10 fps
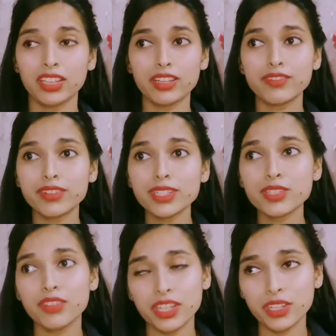The
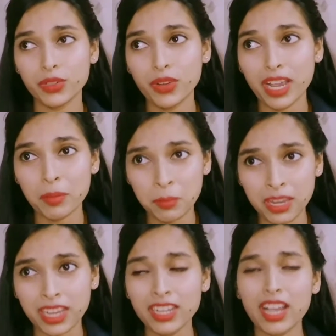first video I
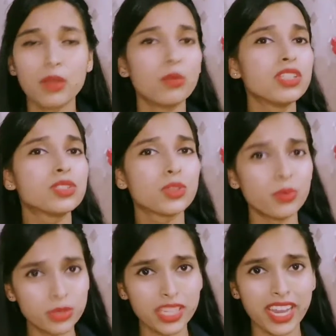made, I was
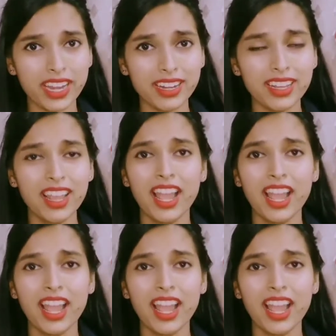so scared.